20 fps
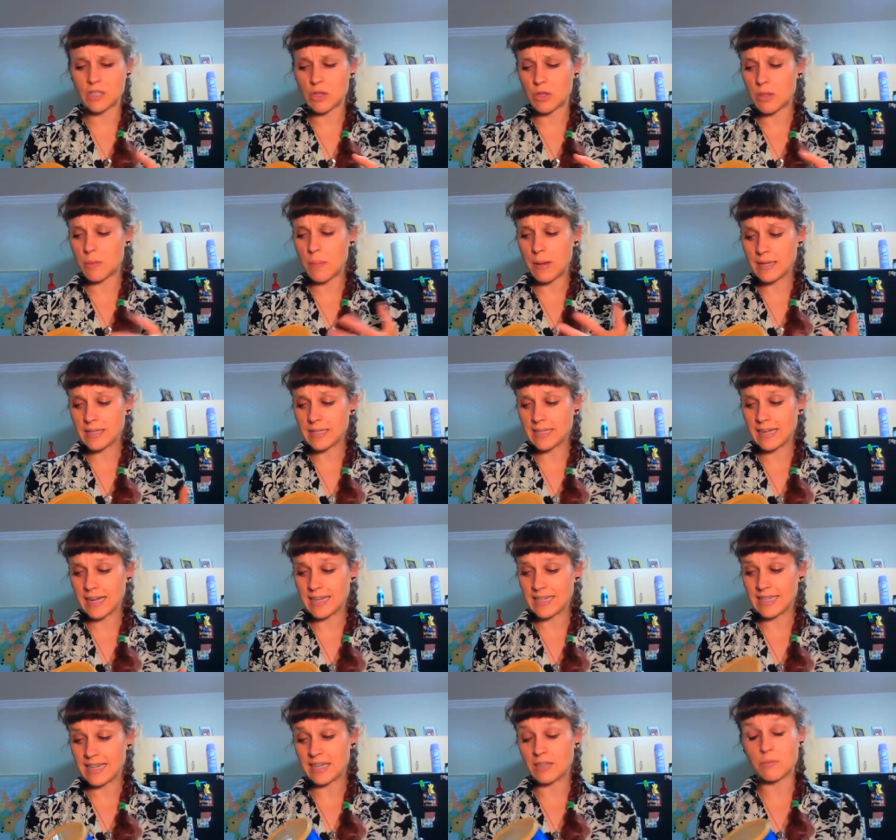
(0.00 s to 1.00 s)
So the basic
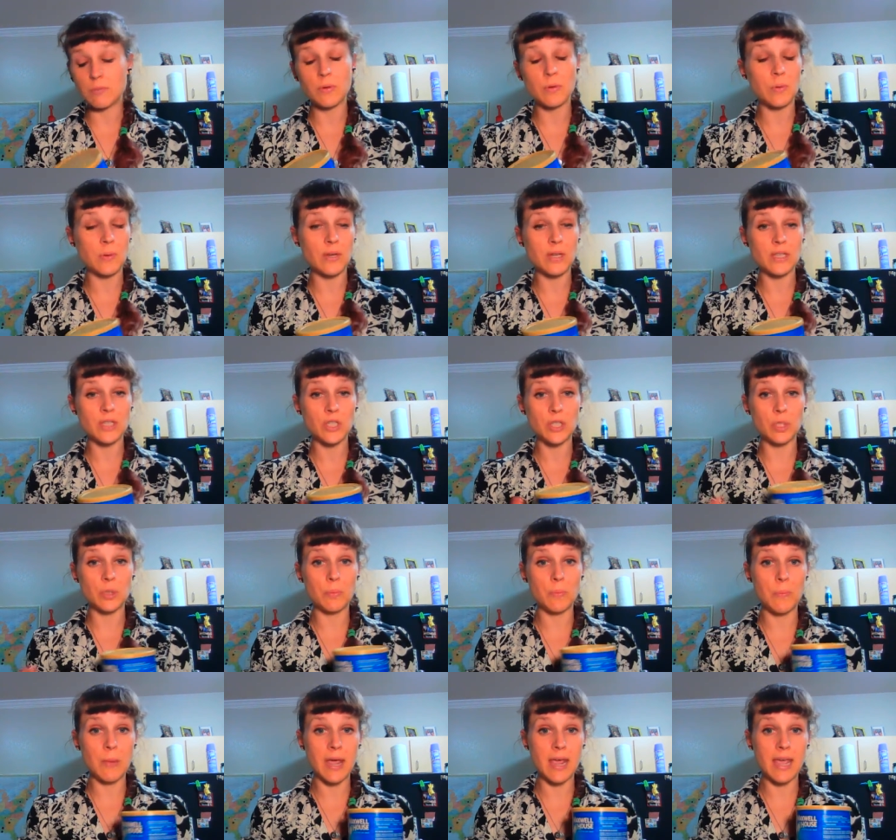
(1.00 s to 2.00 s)
idea is we're going
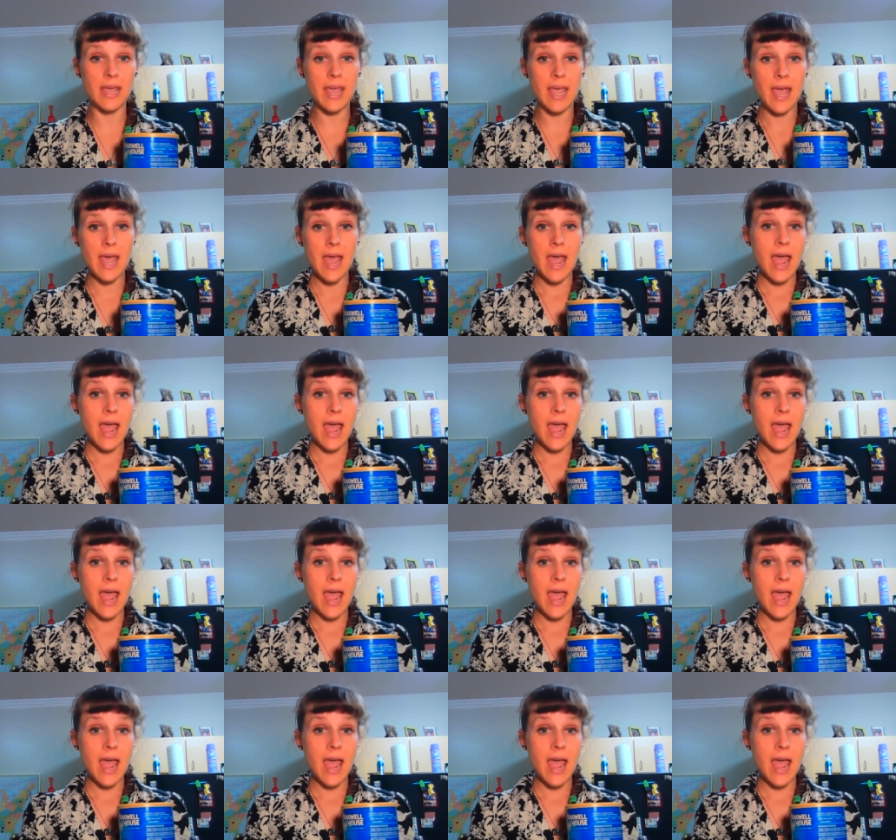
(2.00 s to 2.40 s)
to make